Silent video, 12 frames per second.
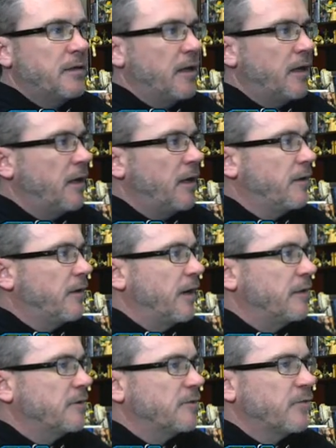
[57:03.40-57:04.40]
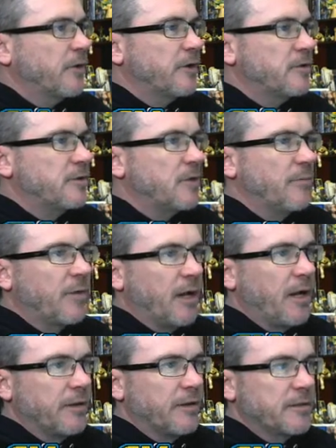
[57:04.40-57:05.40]
uh, all right, so we're going to jump
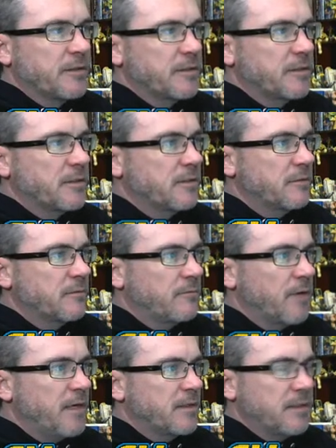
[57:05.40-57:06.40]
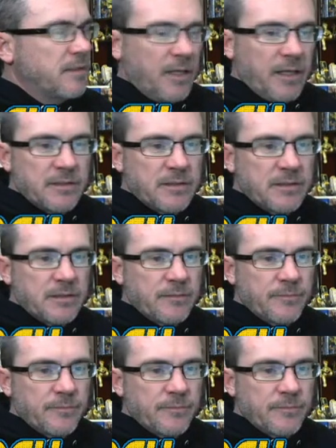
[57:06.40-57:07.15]
out of this, right? Yes.